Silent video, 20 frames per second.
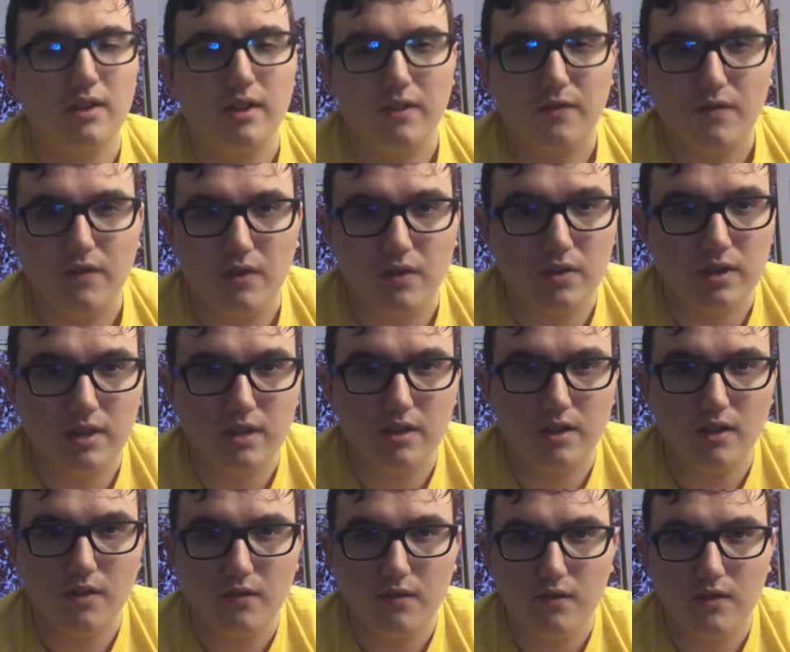fielding
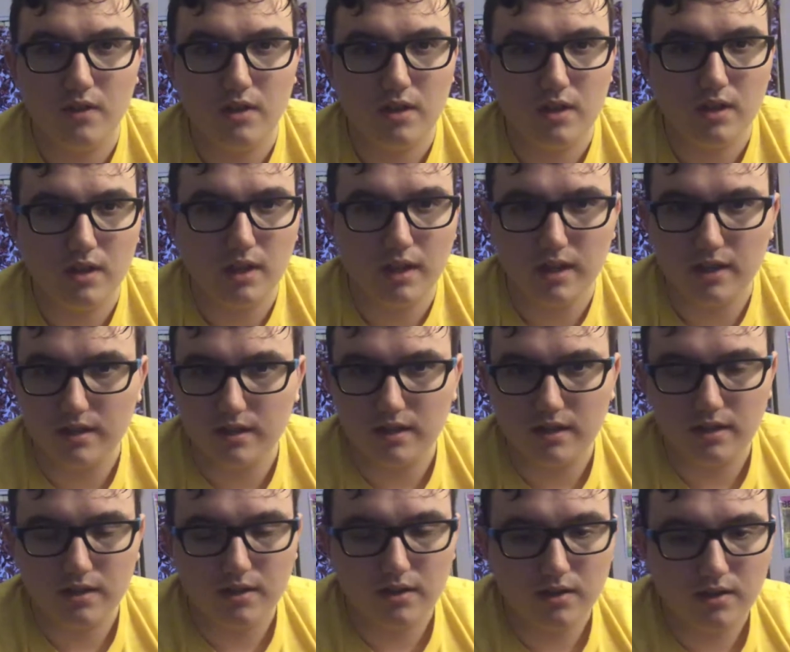stuff is
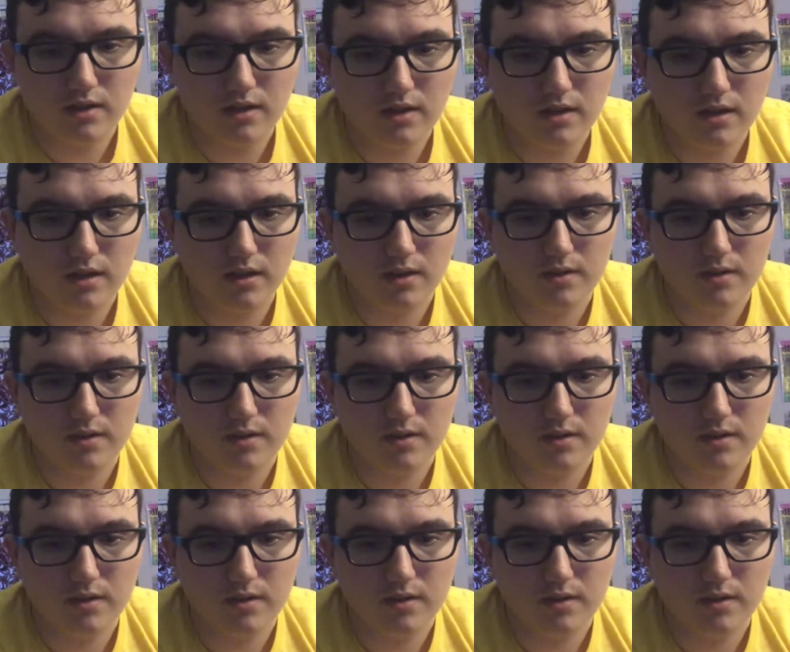in the